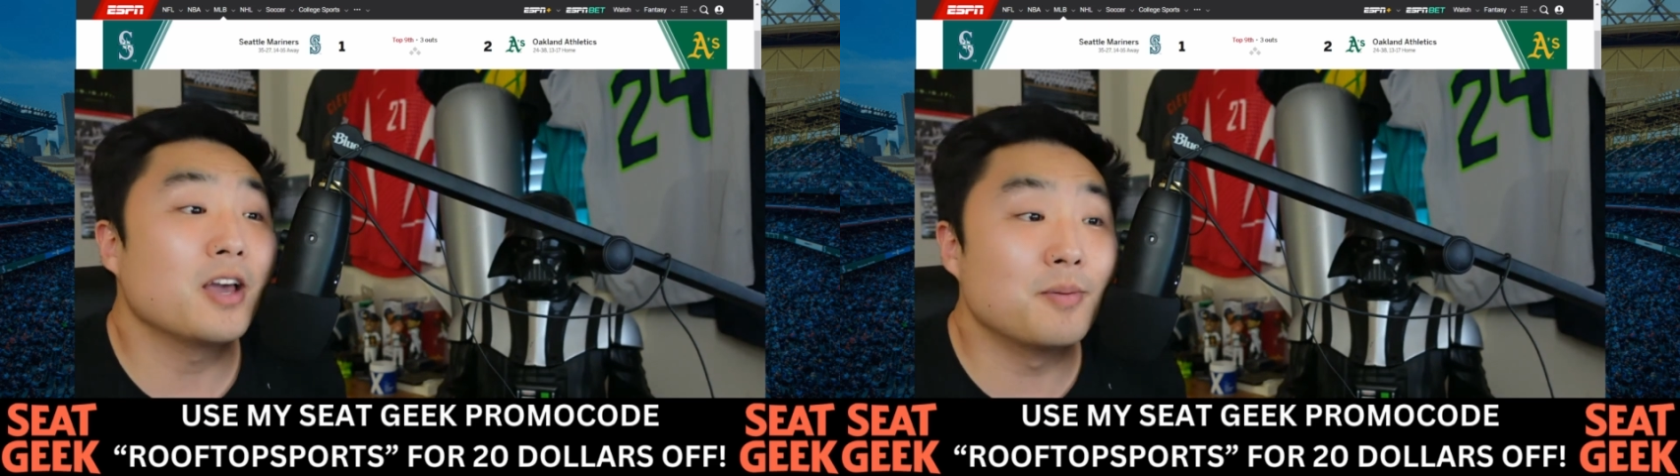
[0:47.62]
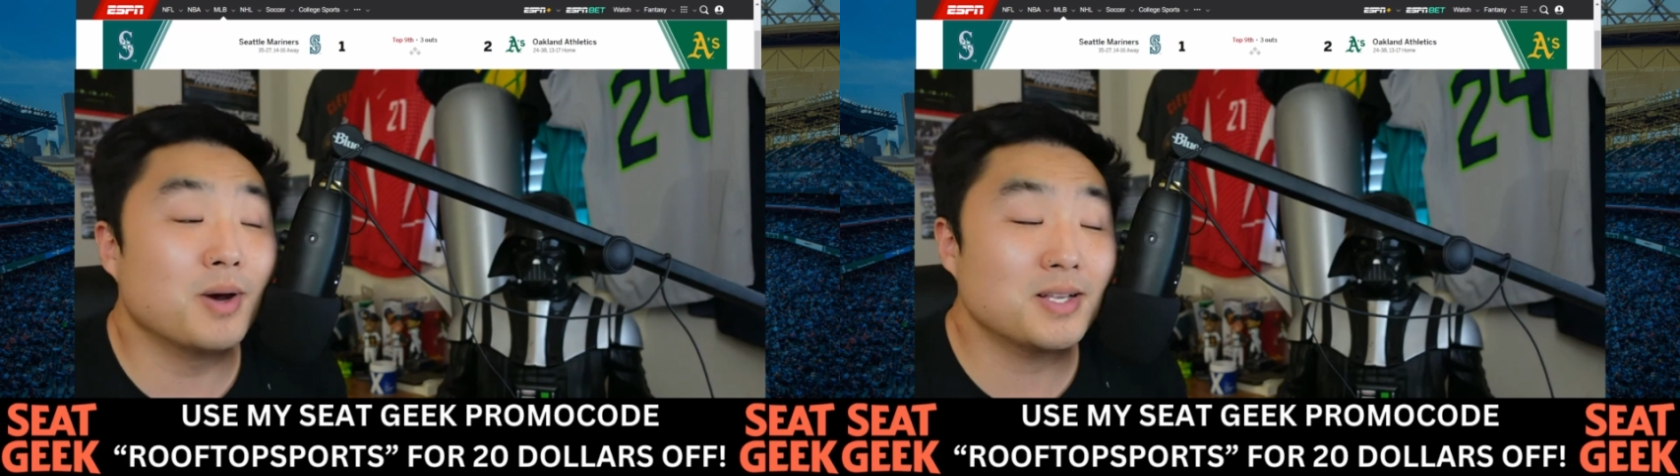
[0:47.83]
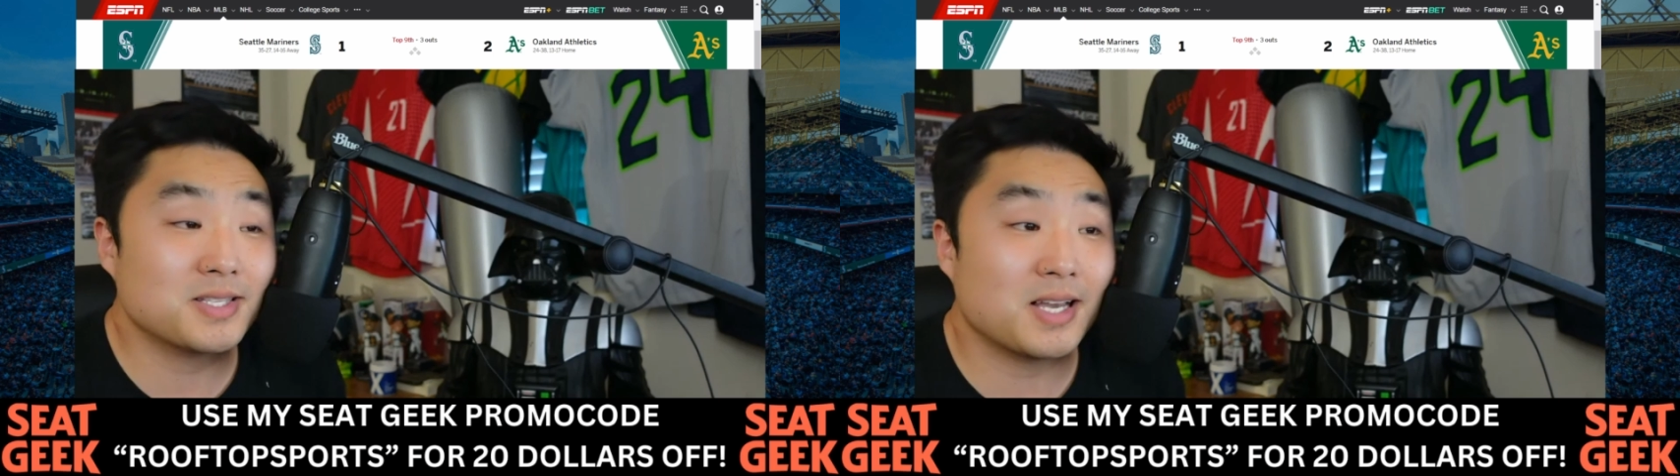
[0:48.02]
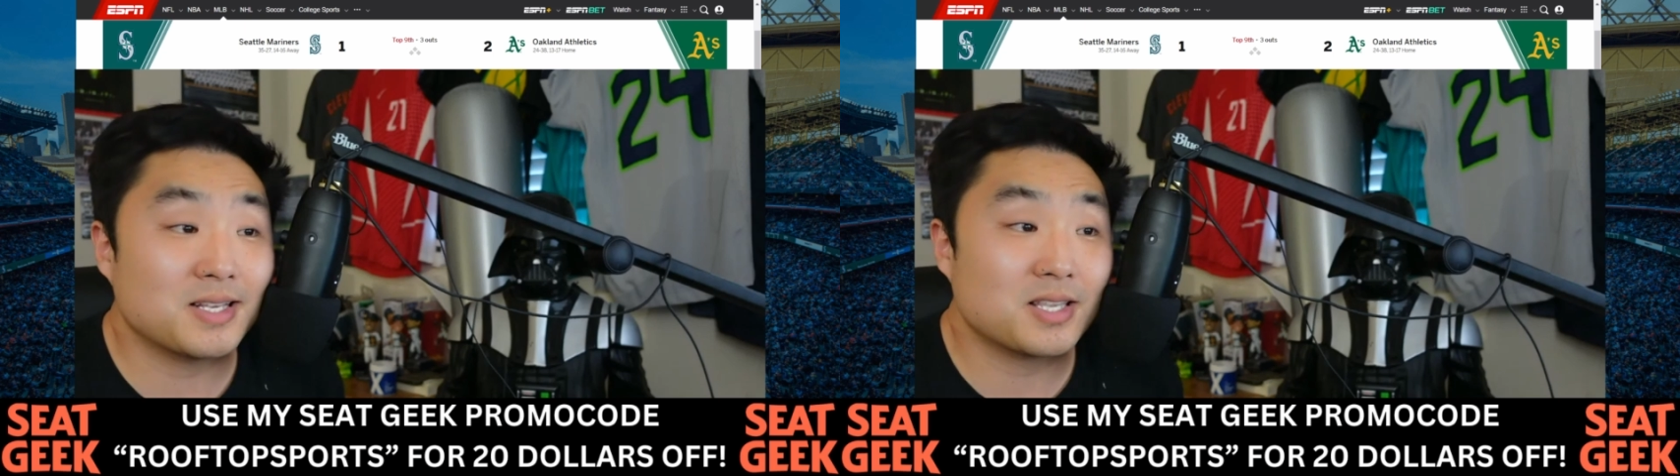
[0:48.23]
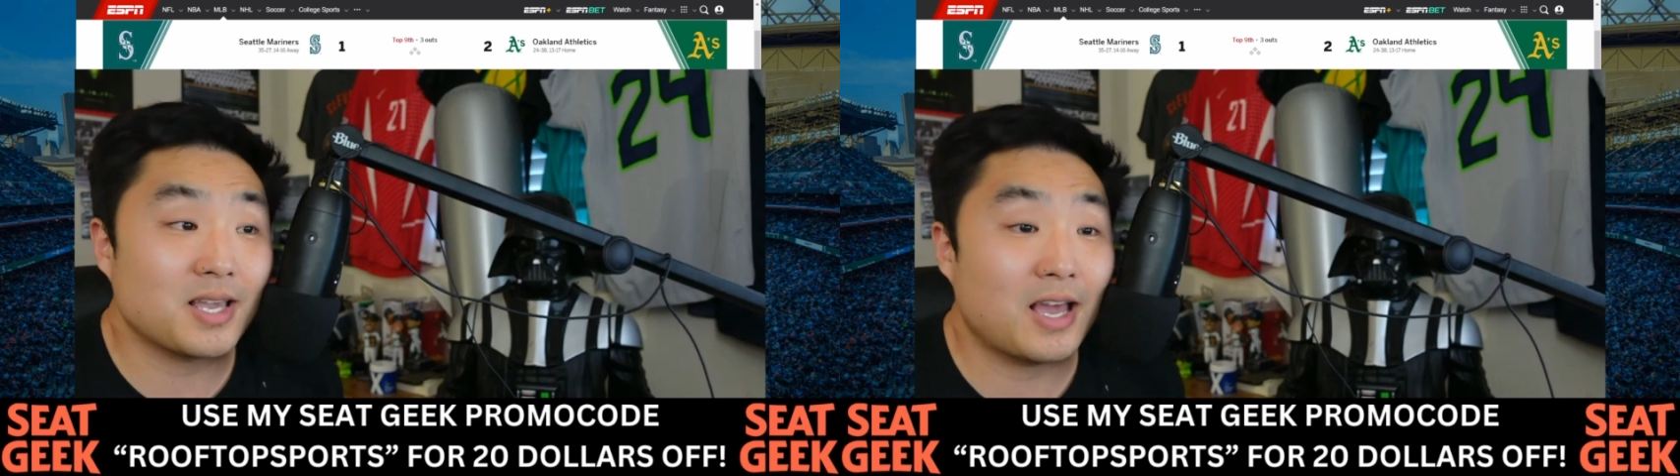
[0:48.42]
And must
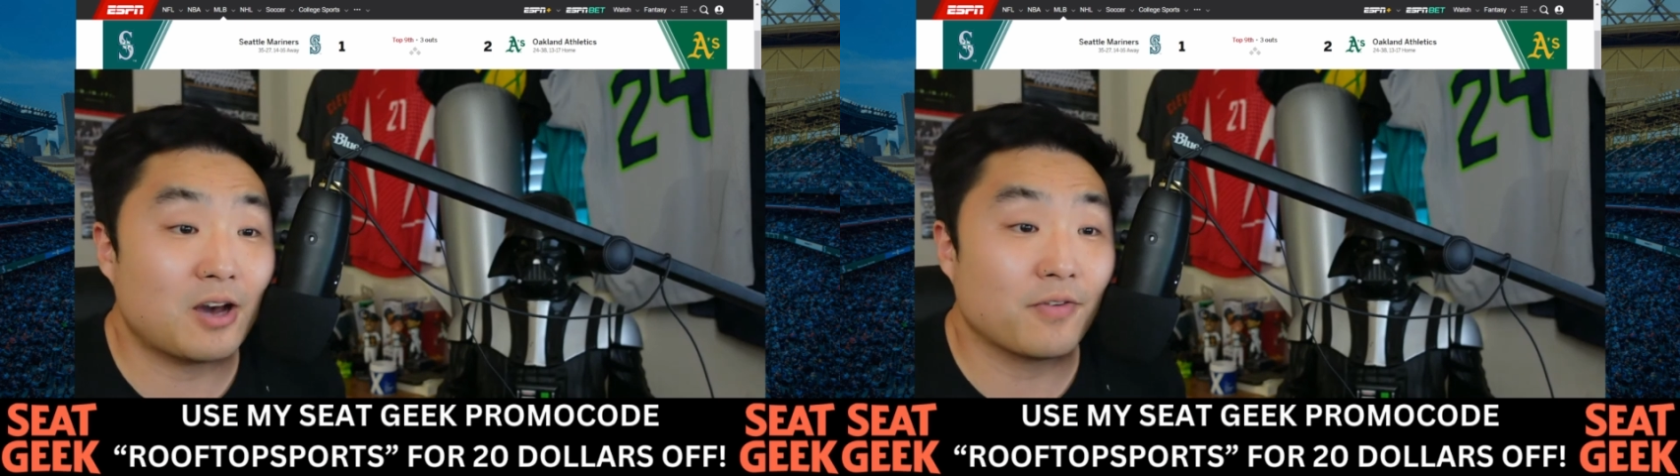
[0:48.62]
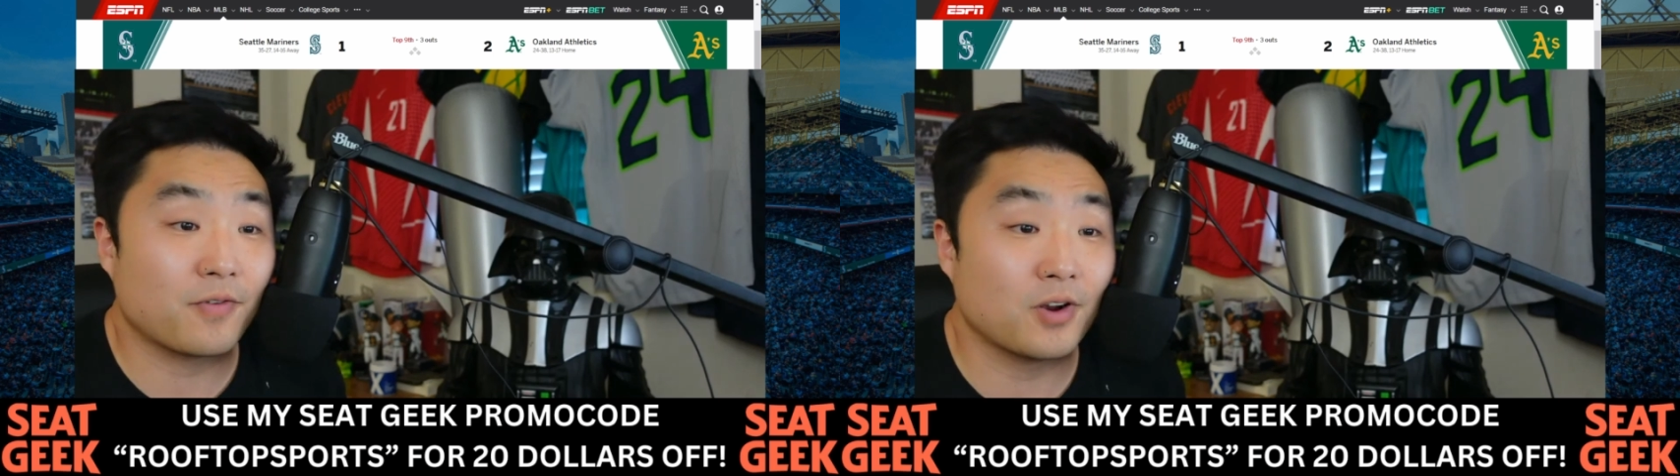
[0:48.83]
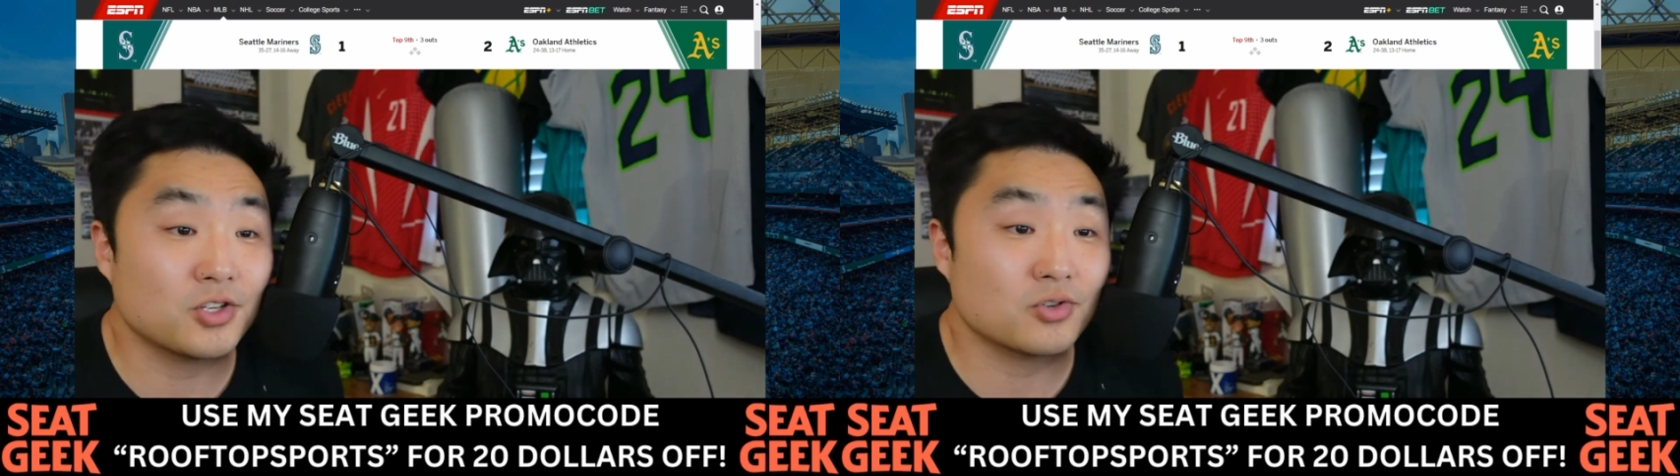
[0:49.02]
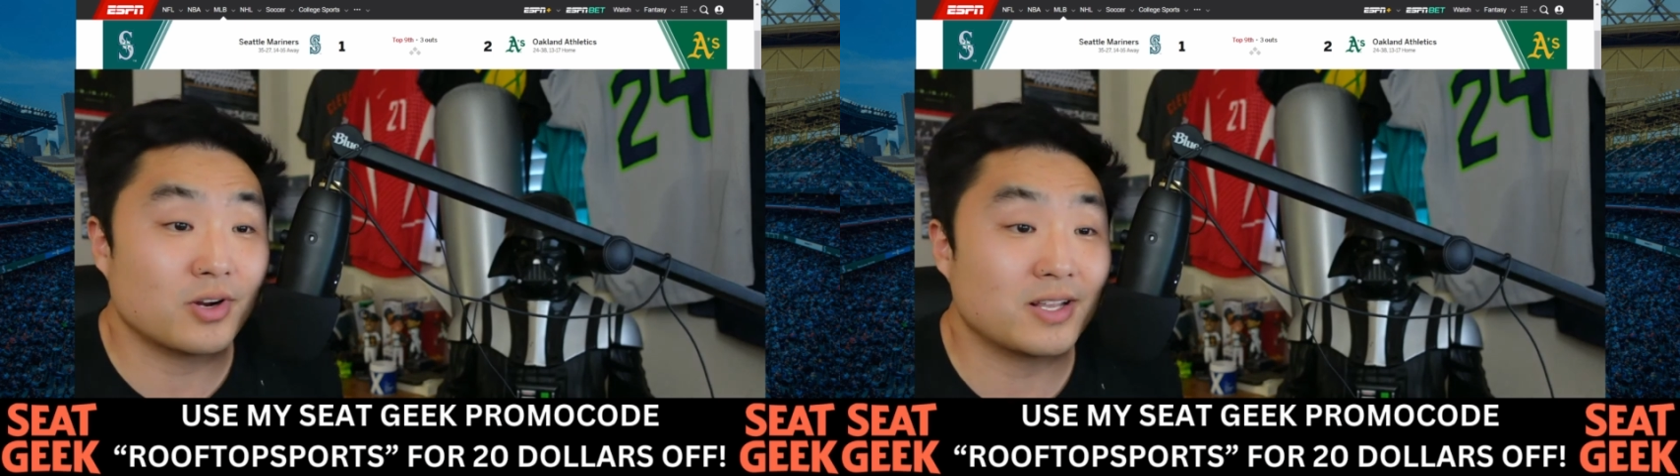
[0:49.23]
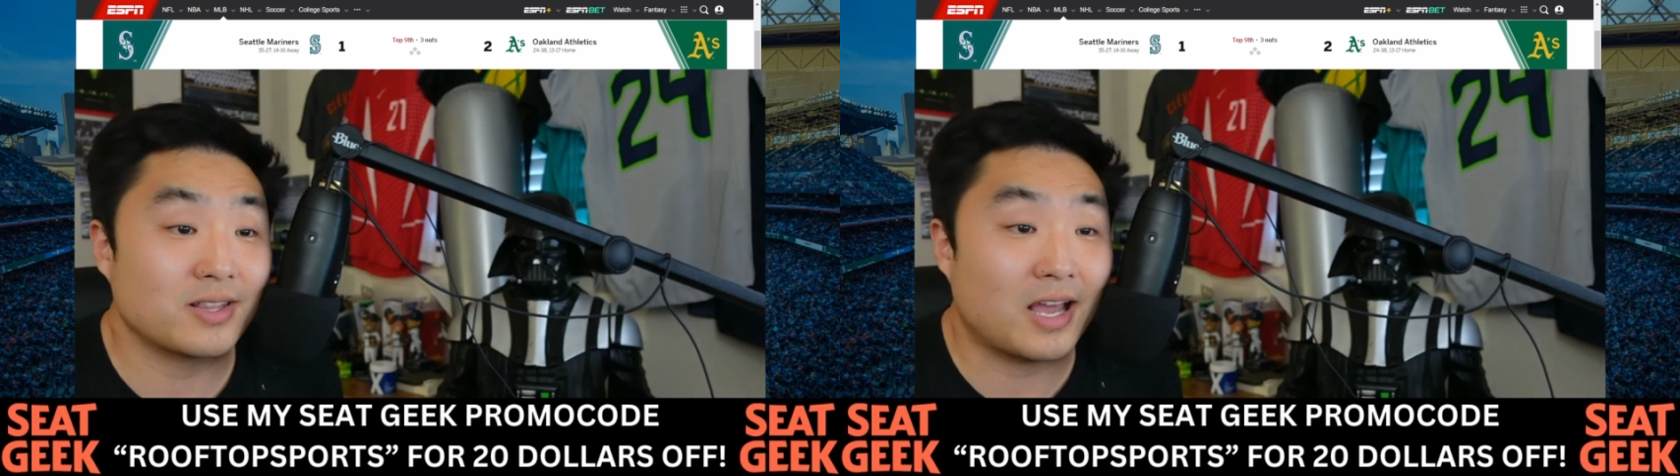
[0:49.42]
I say how frustrating